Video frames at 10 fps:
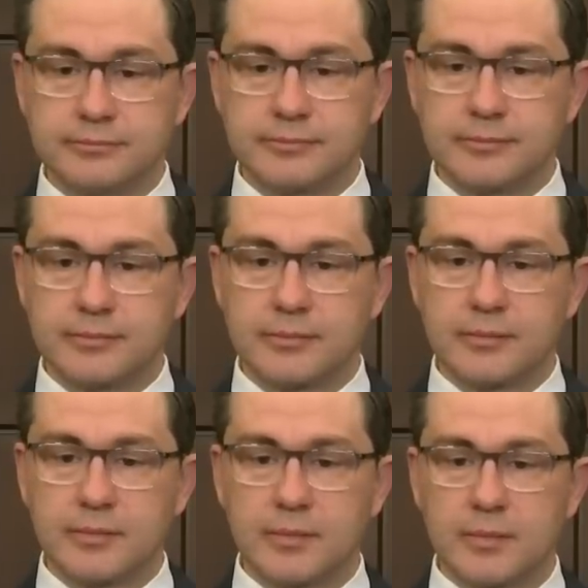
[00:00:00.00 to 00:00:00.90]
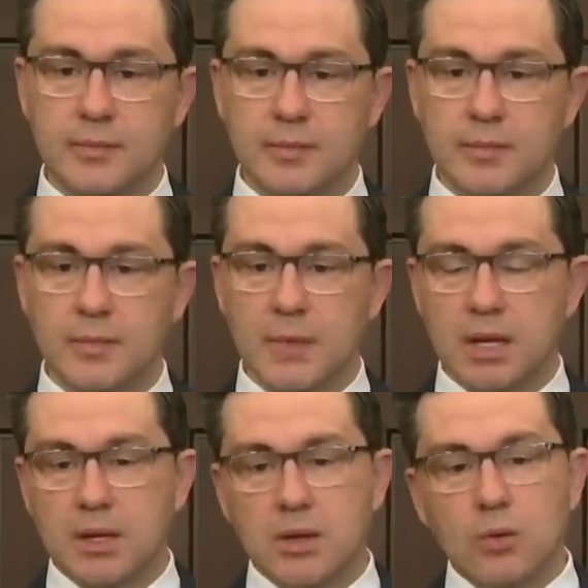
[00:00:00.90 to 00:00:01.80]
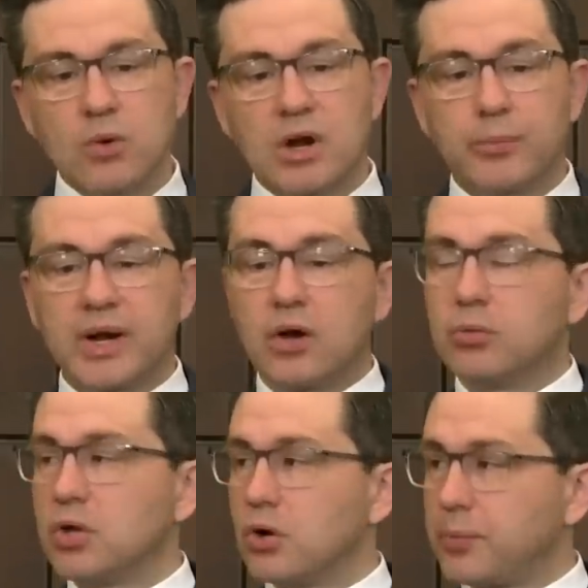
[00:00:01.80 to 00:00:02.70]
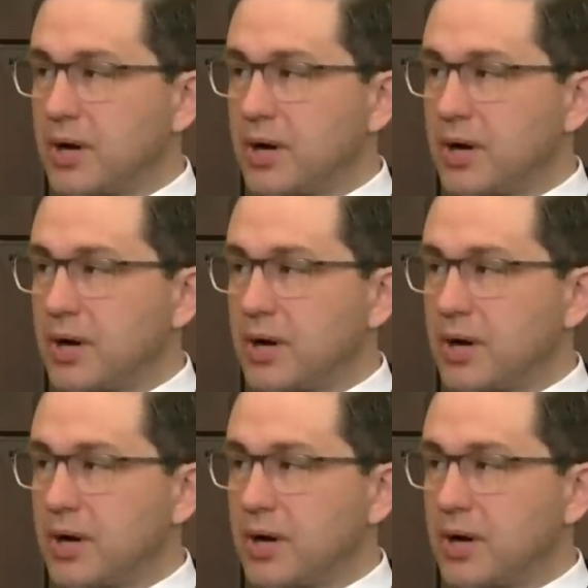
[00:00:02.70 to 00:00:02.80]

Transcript: chunk, if you wouldn't mind. We want to bring home lower